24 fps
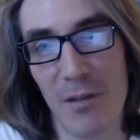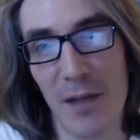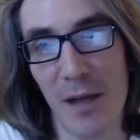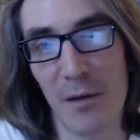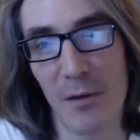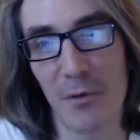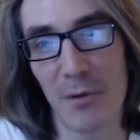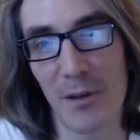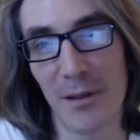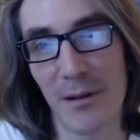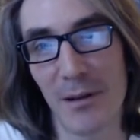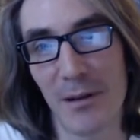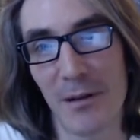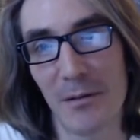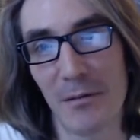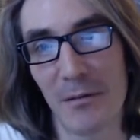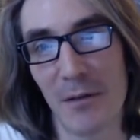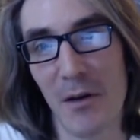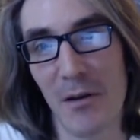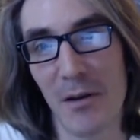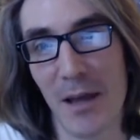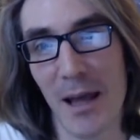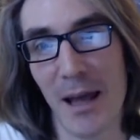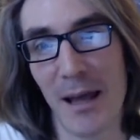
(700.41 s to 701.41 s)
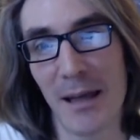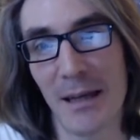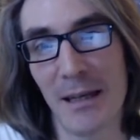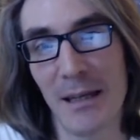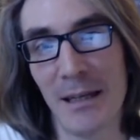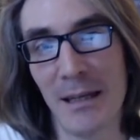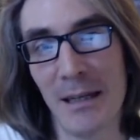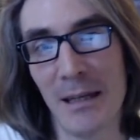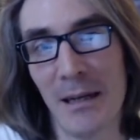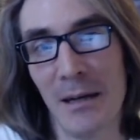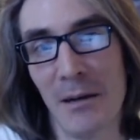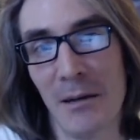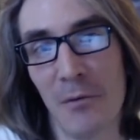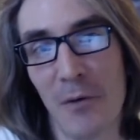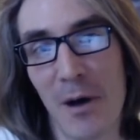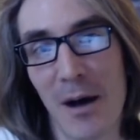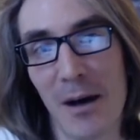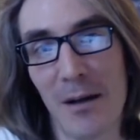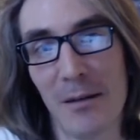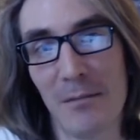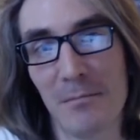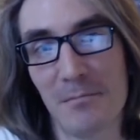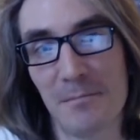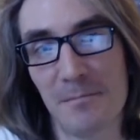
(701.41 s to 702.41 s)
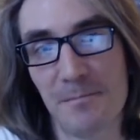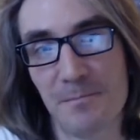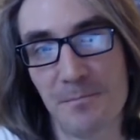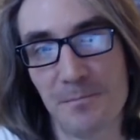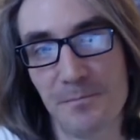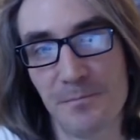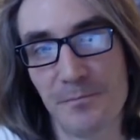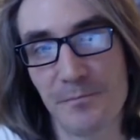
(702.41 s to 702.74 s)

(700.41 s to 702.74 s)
saying okay, well,